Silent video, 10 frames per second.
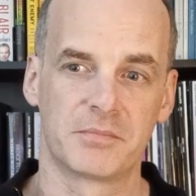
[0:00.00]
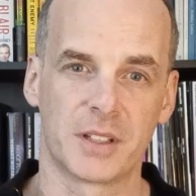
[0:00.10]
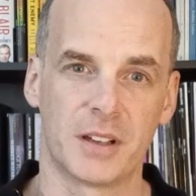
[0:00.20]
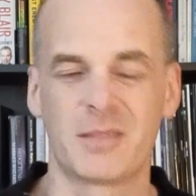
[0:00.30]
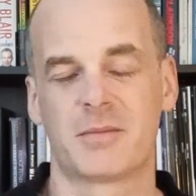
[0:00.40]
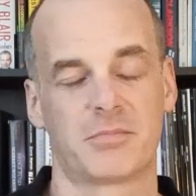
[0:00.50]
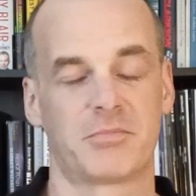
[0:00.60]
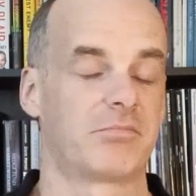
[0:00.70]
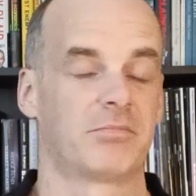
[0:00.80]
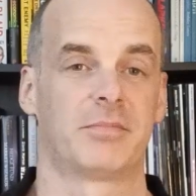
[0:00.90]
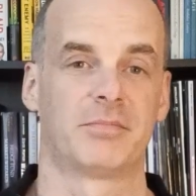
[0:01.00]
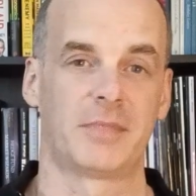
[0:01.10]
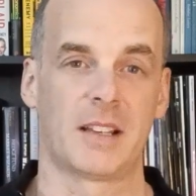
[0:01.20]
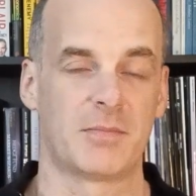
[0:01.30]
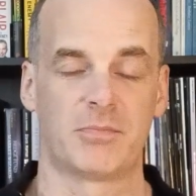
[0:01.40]
So I
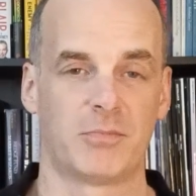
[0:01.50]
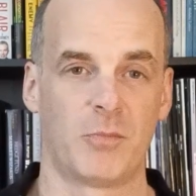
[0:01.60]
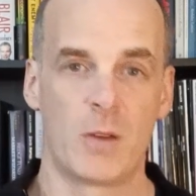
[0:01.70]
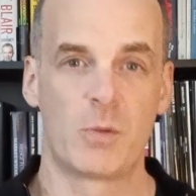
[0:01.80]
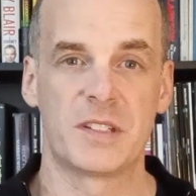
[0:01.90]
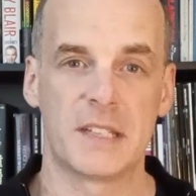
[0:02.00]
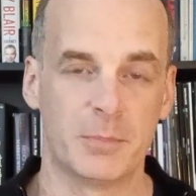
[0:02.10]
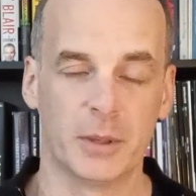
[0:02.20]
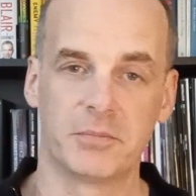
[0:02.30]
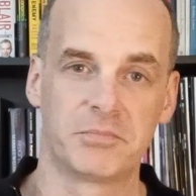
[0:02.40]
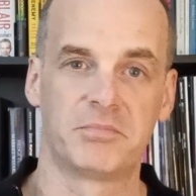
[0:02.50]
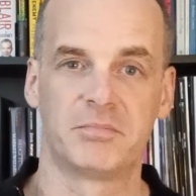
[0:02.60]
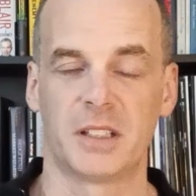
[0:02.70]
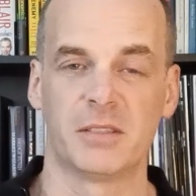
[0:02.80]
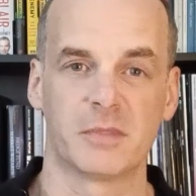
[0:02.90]
guess why wouldn't he? But
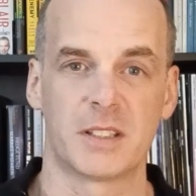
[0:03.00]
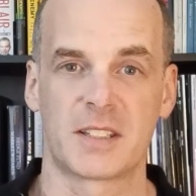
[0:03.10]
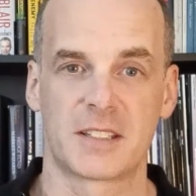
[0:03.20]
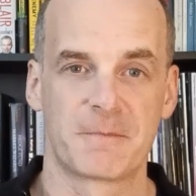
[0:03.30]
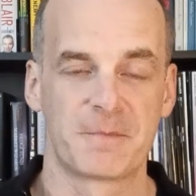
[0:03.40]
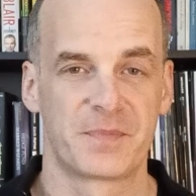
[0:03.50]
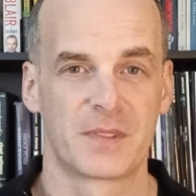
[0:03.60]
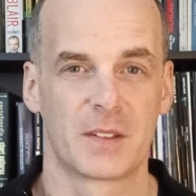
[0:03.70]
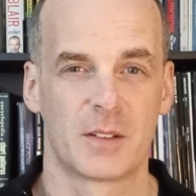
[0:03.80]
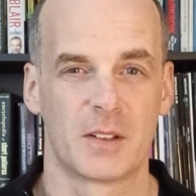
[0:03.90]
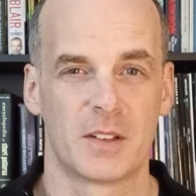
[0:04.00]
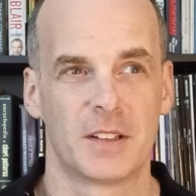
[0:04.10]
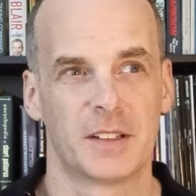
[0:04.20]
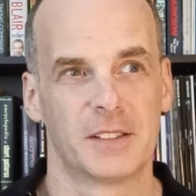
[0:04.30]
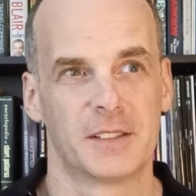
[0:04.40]
it's
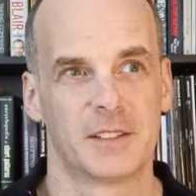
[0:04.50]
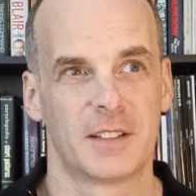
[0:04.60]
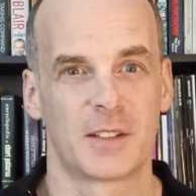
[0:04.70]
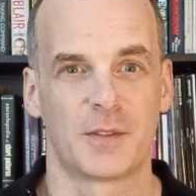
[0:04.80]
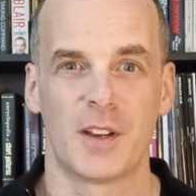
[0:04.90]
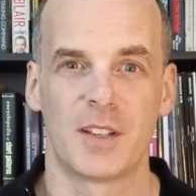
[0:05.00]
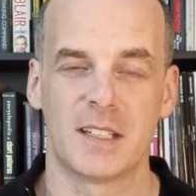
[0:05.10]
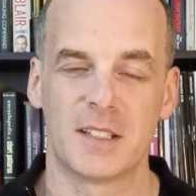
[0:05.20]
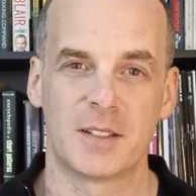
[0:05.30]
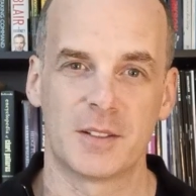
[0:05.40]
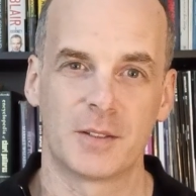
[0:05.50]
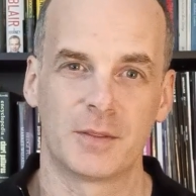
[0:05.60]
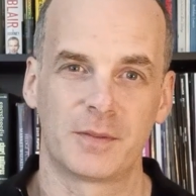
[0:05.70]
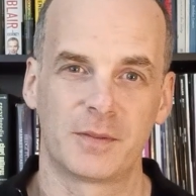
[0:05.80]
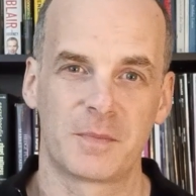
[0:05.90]
the first instance
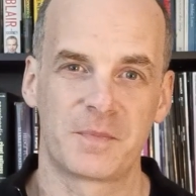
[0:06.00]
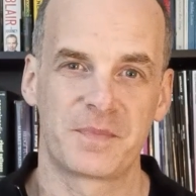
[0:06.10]
of